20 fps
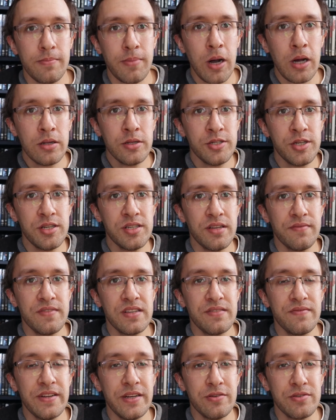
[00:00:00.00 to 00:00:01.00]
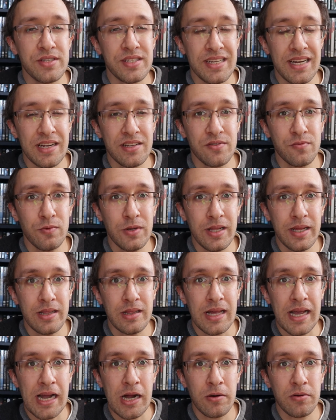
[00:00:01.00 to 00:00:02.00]
Apologies if this video sounds really
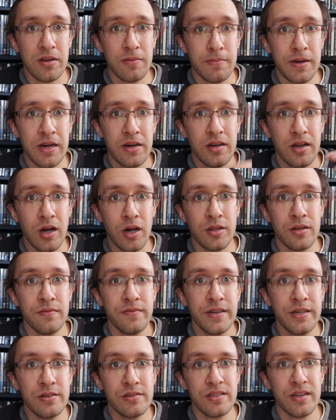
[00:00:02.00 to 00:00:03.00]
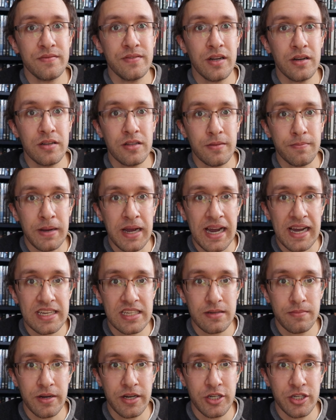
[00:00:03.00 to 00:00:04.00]
loud compared to other videos I've done in the
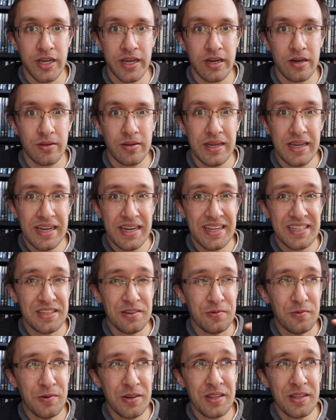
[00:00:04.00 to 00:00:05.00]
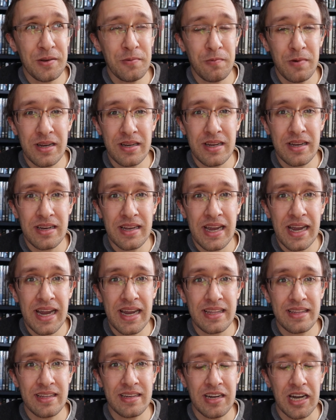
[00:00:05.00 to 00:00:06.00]
past on my channel. It's a really windy
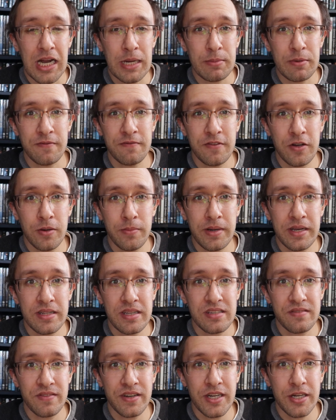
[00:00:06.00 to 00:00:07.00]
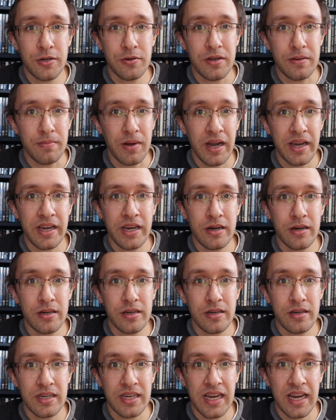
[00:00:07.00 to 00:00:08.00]
day at the time of filming this video in my
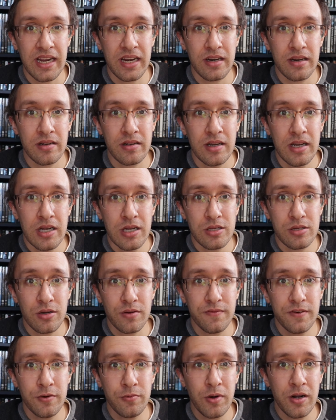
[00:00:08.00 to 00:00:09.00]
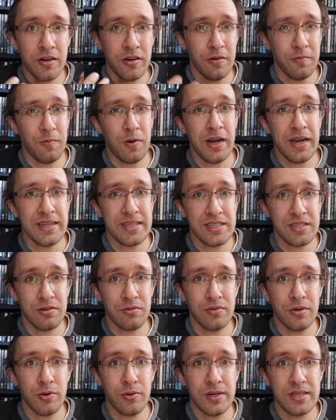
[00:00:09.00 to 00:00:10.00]
area in Canada, so if you're wondering why it's
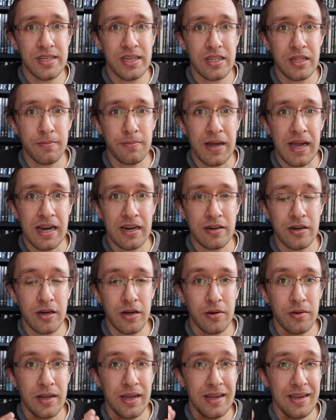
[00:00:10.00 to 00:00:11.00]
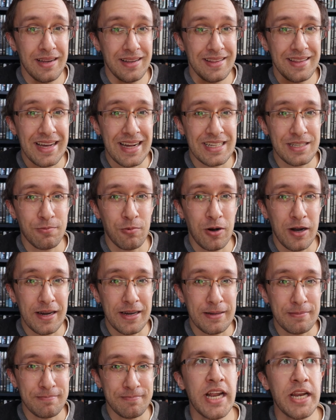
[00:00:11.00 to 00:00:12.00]
so noisy in the background, that's
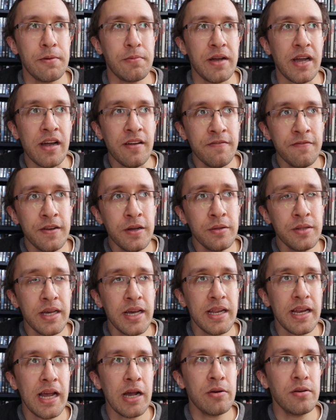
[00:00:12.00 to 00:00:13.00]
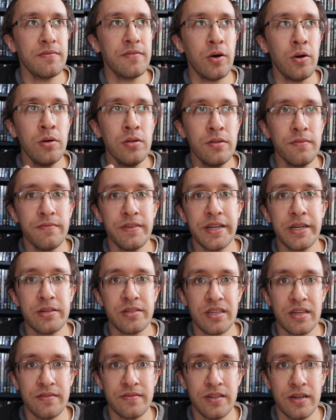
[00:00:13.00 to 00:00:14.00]
why. Anyway, I feel that out of all the
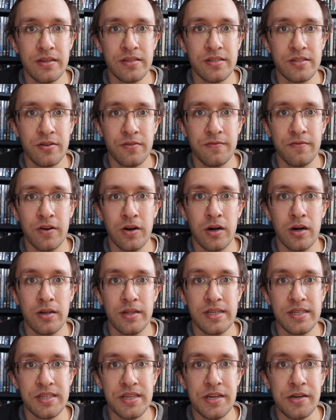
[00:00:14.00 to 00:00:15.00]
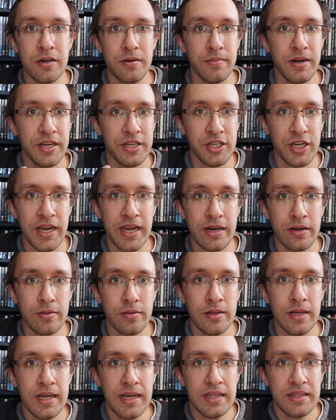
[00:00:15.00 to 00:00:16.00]
videos I've done so far this year on my
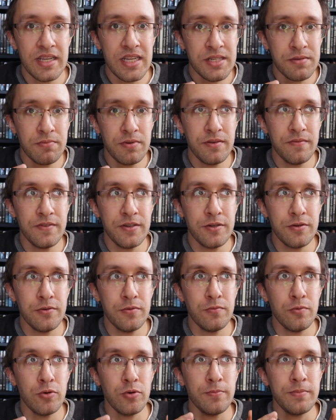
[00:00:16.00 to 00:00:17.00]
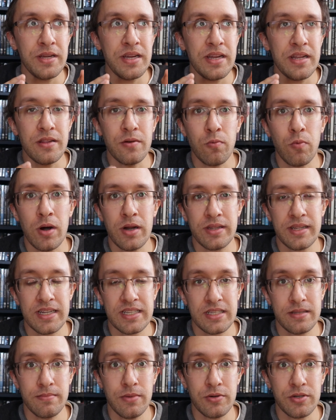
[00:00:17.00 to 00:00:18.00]
channel, this review will be the one
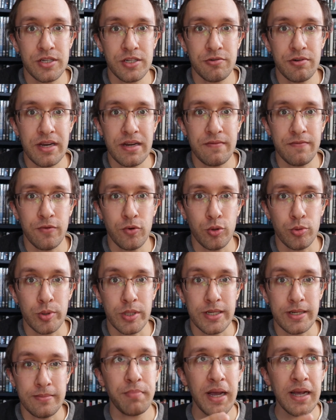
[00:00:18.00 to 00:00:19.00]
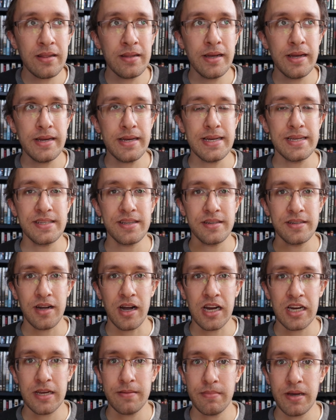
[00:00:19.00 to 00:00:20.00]
that's the most straightforward. Pele is a
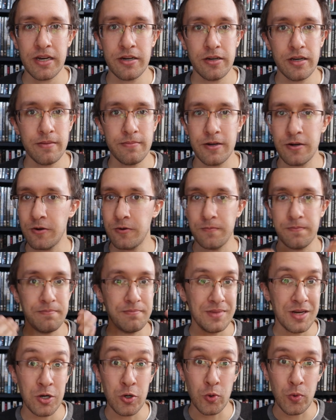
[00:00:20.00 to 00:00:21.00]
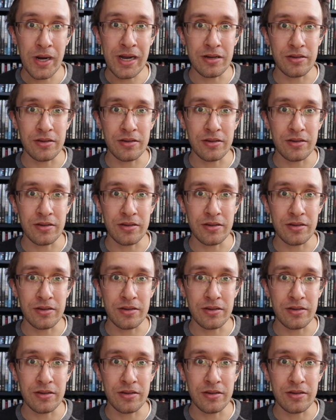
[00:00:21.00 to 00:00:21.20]
documentary about who